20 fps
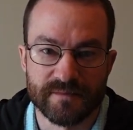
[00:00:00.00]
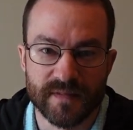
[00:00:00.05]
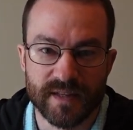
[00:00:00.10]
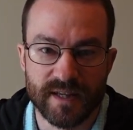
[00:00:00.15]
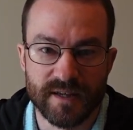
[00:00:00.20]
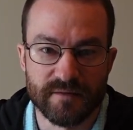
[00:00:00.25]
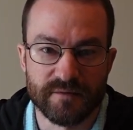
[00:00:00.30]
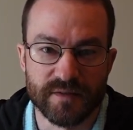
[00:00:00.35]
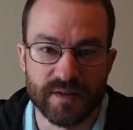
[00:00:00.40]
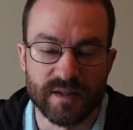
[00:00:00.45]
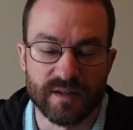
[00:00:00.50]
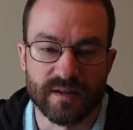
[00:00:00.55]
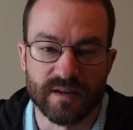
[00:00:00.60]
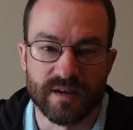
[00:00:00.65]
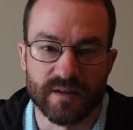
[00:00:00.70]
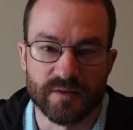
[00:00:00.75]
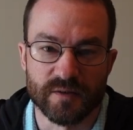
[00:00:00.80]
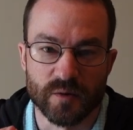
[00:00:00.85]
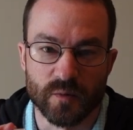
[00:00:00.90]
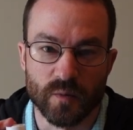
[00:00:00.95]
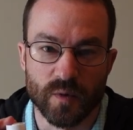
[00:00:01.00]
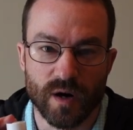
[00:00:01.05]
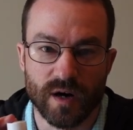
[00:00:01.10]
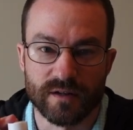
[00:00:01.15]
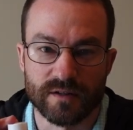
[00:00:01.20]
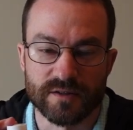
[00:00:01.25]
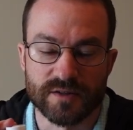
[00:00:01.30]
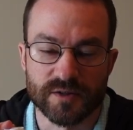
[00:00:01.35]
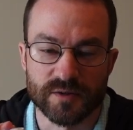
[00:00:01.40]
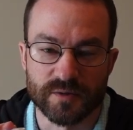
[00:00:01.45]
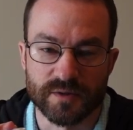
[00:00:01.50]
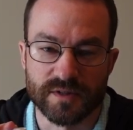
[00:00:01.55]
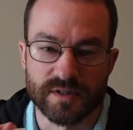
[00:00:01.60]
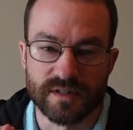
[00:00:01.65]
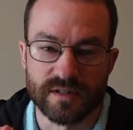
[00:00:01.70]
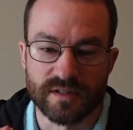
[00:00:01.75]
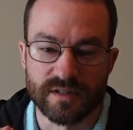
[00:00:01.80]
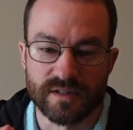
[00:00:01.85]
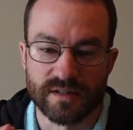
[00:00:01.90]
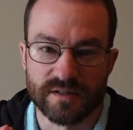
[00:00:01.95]
iffy on their water
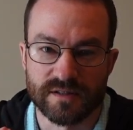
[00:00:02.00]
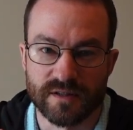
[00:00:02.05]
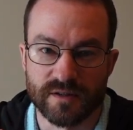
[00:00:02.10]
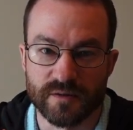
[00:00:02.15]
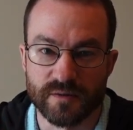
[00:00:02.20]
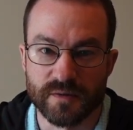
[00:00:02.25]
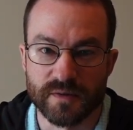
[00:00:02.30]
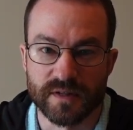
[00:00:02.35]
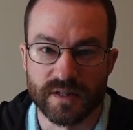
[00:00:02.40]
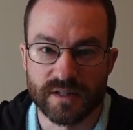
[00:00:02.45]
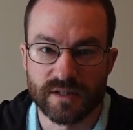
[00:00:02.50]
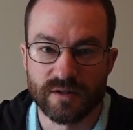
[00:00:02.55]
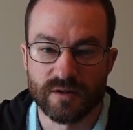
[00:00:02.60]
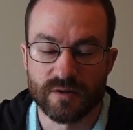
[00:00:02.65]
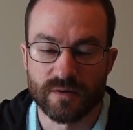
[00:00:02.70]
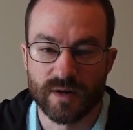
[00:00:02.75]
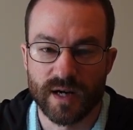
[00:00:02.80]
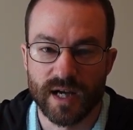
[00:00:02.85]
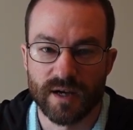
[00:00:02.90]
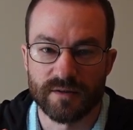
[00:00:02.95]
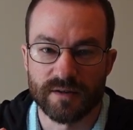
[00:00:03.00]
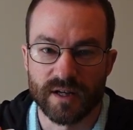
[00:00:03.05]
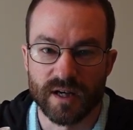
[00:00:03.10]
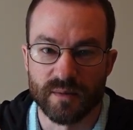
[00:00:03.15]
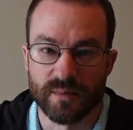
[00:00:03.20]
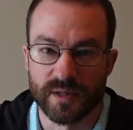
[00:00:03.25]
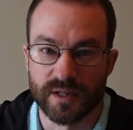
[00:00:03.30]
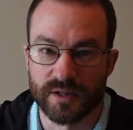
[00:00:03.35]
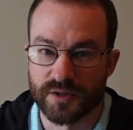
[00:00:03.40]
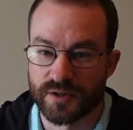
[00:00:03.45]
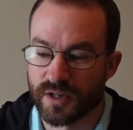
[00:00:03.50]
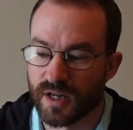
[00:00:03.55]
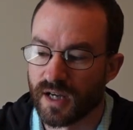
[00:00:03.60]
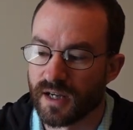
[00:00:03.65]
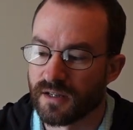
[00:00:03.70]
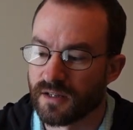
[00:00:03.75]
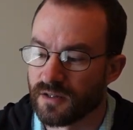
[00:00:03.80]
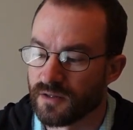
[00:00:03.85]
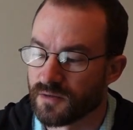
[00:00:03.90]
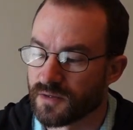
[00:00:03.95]
sources. So this go around, I'm going to try
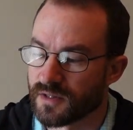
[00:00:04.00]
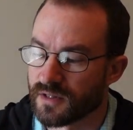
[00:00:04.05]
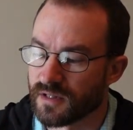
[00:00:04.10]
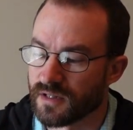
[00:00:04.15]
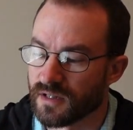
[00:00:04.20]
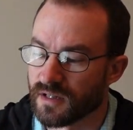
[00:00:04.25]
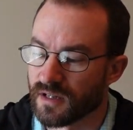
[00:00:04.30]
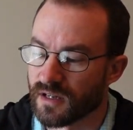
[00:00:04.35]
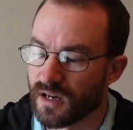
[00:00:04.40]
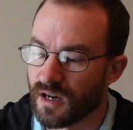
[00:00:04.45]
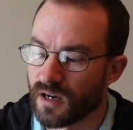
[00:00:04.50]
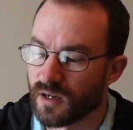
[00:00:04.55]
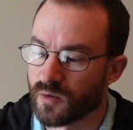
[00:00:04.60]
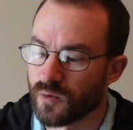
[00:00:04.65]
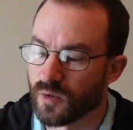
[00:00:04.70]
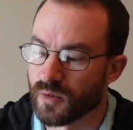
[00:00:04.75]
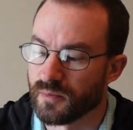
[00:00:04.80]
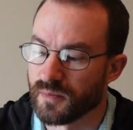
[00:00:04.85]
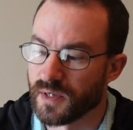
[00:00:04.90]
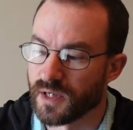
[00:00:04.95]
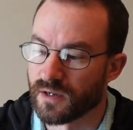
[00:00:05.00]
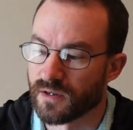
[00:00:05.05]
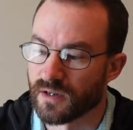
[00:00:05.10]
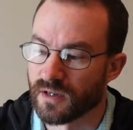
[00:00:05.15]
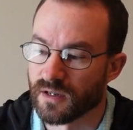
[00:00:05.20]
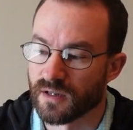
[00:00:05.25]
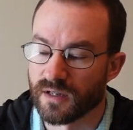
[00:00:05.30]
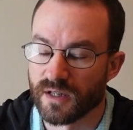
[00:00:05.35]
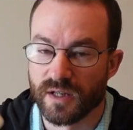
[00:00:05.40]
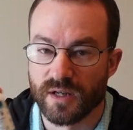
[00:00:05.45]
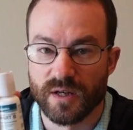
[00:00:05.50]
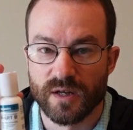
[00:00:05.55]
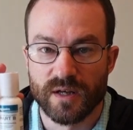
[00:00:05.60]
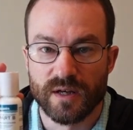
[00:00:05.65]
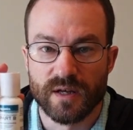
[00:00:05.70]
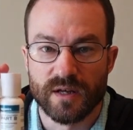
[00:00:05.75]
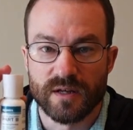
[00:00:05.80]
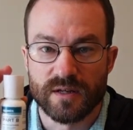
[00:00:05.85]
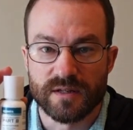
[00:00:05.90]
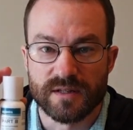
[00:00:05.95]
to use the Aqua Mira
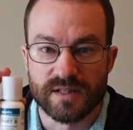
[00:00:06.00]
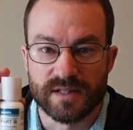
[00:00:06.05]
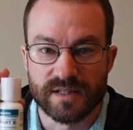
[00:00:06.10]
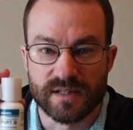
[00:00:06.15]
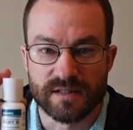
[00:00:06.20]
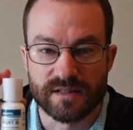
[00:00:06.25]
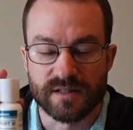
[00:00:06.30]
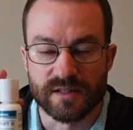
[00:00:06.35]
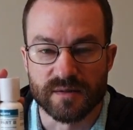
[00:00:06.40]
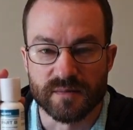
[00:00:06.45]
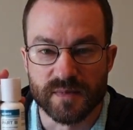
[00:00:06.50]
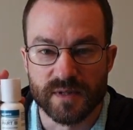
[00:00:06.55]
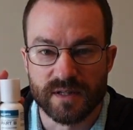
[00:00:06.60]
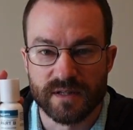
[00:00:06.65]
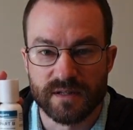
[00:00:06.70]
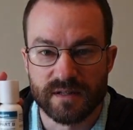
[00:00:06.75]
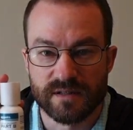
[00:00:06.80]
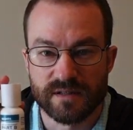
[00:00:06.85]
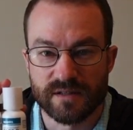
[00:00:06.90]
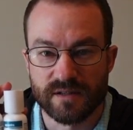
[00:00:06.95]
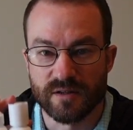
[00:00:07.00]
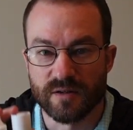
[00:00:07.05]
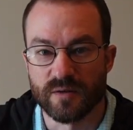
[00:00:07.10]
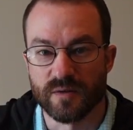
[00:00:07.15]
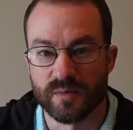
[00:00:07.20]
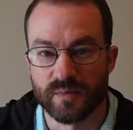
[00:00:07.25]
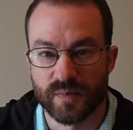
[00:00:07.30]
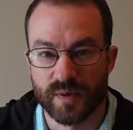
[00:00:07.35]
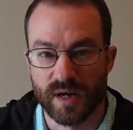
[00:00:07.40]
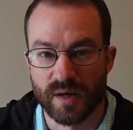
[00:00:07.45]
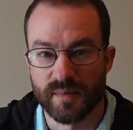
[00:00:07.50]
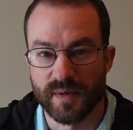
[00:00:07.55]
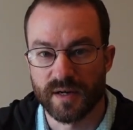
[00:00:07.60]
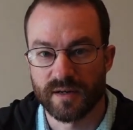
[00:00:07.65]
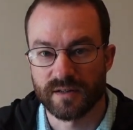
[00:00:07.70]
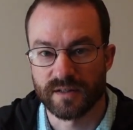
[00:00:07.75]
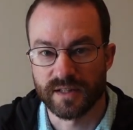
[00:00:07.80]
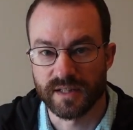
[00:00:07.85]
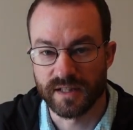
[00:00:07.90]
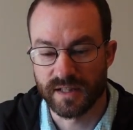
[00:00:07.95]
system. So
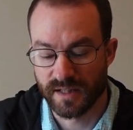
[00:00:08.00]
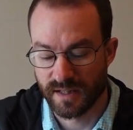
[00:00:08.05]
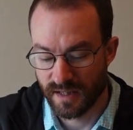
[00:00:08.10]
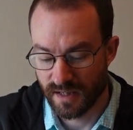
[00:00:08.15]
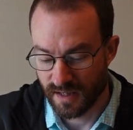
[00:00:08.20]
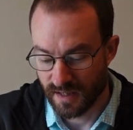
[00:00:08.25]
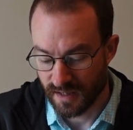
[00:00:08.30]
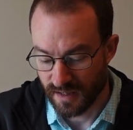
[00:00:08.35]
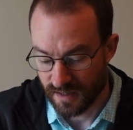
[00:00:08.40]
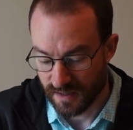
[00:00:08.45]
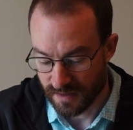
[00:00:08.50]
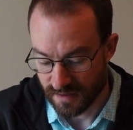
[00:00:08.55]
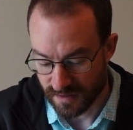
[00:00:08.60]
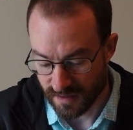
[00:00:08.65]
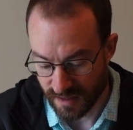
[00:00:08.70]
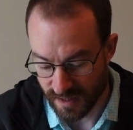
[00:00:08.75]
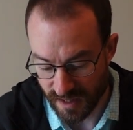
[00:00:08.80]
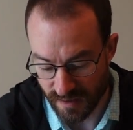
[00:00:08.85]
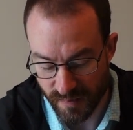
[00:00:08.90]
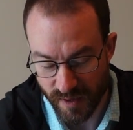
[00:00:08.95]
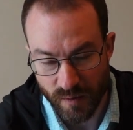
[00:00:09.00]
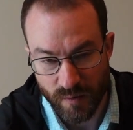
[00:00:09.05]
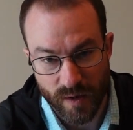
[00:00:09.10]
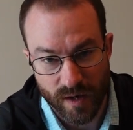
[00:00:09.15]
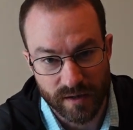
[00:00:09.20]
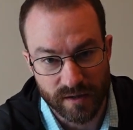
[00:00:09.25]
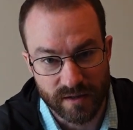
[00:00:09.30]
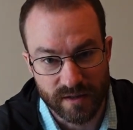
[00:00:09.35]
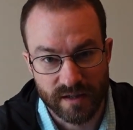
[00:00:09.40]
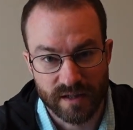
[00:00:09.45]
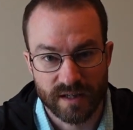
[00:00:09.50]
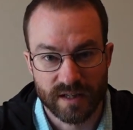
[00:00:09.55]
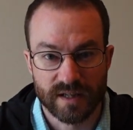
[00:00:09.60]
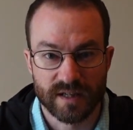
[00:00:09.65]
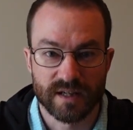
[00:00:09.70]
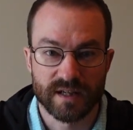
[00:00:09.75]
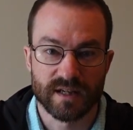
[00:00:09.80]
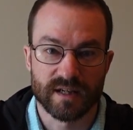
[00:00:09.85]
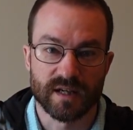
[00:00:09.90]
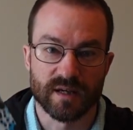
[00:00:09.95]
primarily, to get my water,
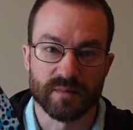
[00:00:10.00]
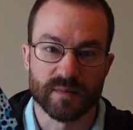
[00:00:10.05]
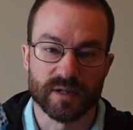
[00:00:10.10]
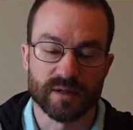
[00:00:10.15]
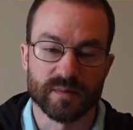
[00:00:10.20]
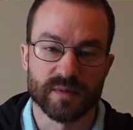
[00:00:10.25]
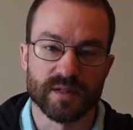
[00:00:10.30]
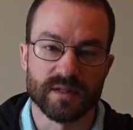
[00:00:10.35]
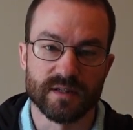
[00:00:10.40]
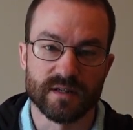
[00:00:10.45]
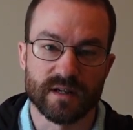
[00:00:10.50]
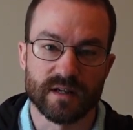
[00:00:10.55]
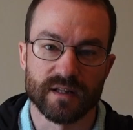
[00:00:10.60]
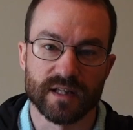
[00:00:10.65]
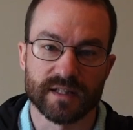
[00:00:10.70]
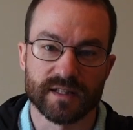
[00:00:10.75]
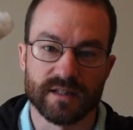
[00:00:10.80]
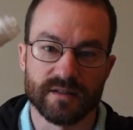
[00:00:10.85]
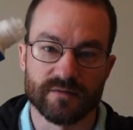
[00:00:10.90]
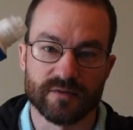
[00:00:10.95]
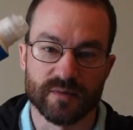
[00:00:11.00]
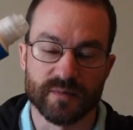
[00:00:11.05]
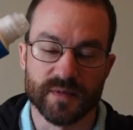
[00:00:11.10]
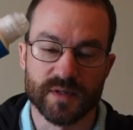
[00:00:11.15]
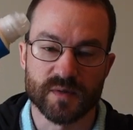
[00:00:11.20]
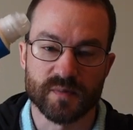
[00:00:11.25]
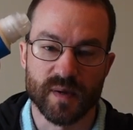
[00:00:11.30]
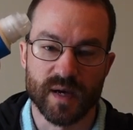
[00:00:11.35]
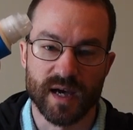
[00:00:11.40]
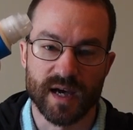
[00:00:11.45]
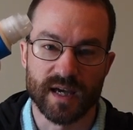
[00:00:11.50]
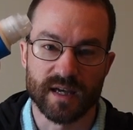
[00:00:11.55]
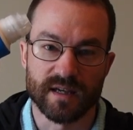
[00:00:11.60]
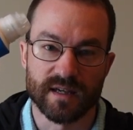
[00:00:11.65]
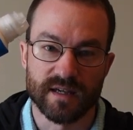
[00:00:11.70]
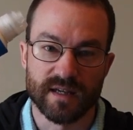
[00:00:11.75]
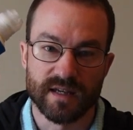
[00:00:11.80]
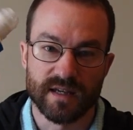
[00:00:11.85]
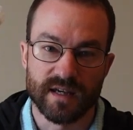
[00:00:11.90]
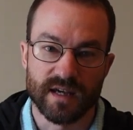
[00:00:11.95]
I'm going to be collecting from this bag,
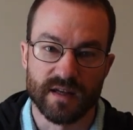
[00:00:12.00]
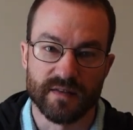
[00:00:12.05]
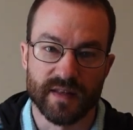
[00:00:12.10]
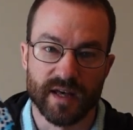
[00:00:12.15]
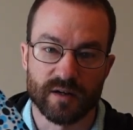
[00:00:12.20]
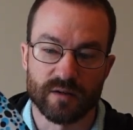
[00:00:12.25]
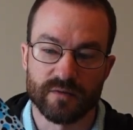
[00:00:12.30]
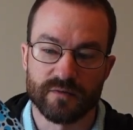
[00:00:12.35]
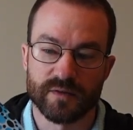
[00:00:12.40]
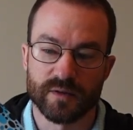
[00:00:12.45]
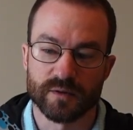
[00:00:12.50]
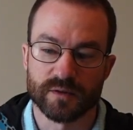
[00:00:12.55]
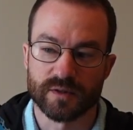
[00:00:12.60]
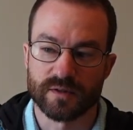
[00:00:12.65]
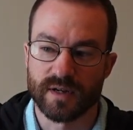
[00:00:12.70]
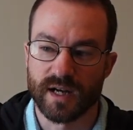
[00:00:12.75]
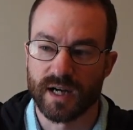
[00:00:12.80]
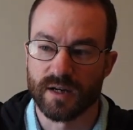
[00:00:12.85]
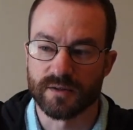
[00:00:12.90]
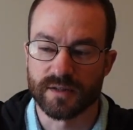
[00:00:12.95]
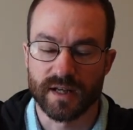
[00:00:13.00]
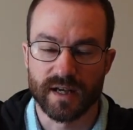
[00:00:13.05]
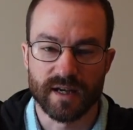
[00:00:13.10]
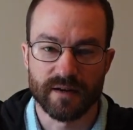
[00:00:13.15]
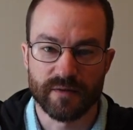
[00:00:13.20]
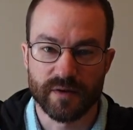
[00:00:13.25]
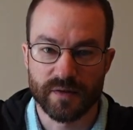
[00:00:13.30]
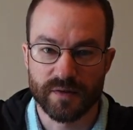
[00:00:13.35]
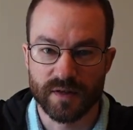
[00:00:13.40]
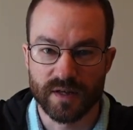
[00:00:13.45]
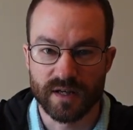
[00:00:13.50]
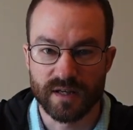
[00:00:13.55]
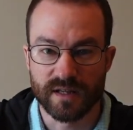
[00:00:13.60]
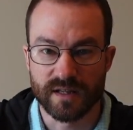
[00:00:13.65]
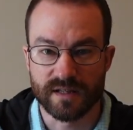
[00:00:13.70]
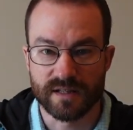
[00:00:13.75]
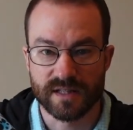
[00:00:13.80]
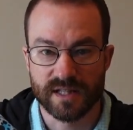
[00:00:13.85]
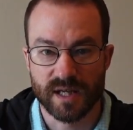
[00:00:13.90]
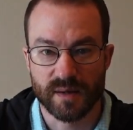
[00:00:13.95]
and that'll filter out everything
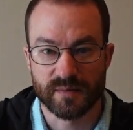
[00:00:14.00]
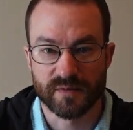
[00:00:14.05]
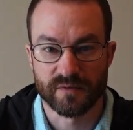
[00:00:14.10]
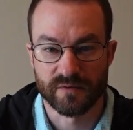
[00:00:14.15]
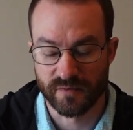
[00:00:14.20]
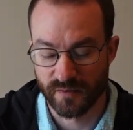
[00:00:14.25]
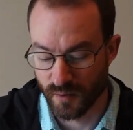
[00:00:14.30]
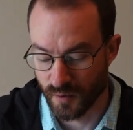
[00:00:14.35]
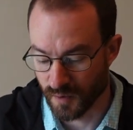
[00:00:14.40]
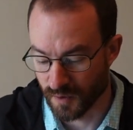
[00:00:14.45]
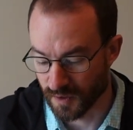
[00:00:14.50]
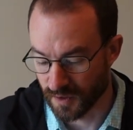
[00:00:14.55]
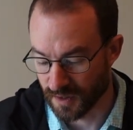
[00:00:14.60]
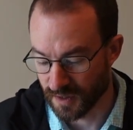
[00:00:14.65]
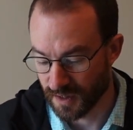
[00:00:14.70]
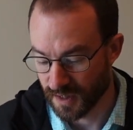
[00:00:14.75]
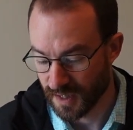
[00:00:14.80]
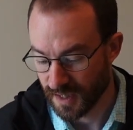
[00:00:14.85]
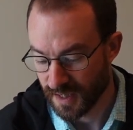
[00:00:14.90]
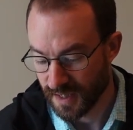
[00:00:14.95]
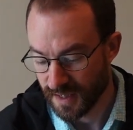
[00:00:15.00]
except for